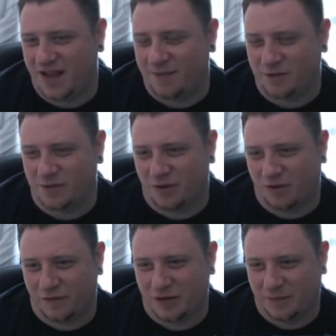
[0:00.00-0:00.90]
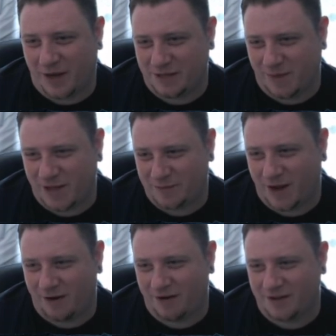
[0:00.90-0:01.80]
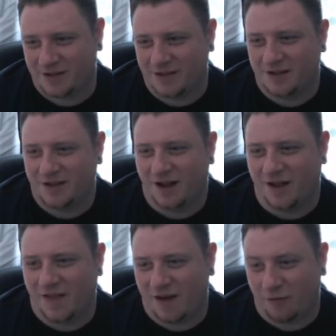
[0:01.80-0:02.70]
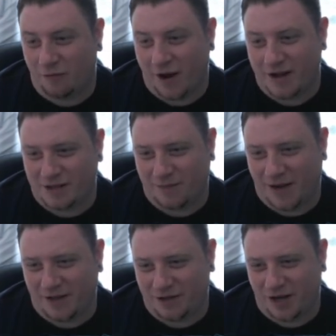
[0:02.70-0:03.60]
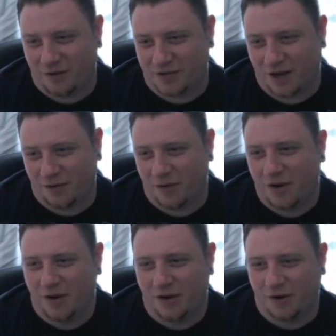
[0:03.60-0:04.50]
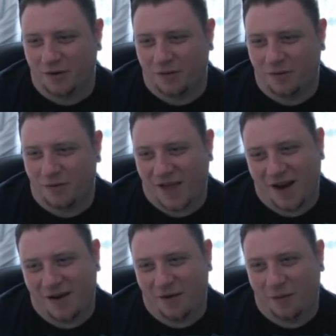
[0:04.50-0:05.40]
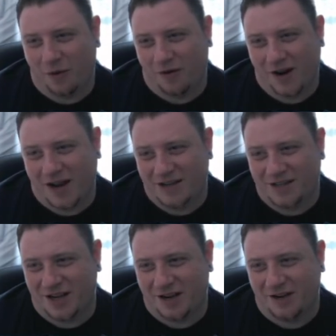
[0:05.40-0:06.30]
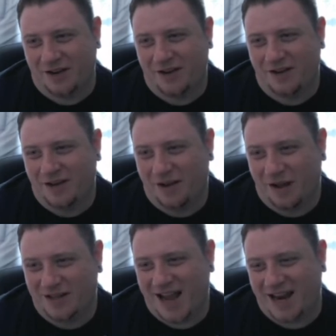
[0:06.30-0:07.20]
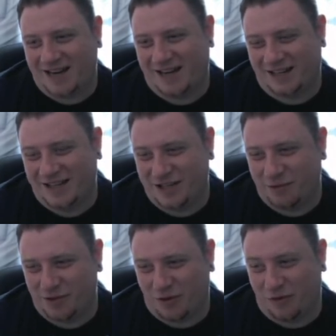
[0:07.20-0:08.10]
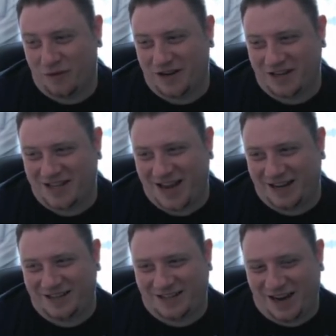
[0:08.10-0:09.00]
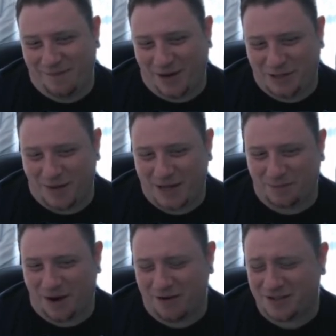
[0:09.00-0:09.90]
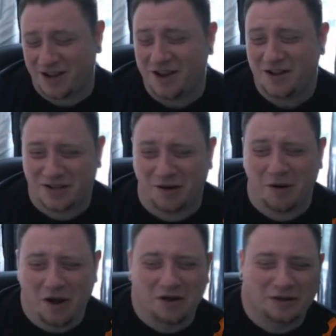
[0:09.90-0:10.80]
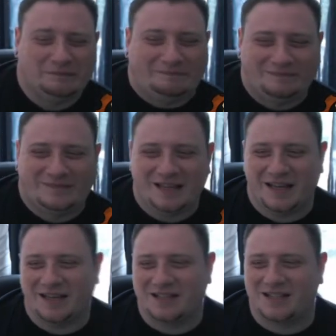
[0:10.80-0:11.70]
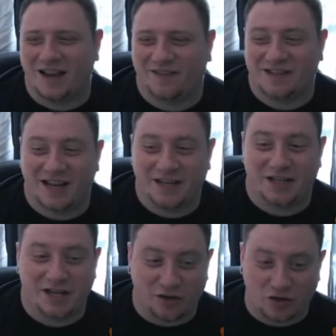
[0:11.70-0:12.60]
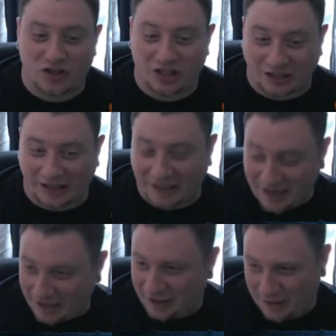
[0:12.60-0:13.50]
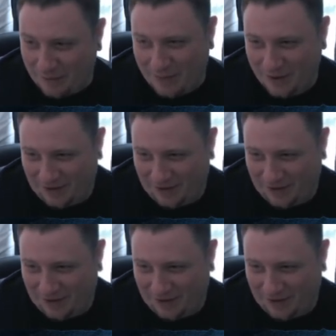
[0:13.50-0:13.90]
was orphaned by space pirates and then raised by the Chozo, who then were in turn, technically she was orphaned a second time by space pirates. So it's safe to say she doesn't like them.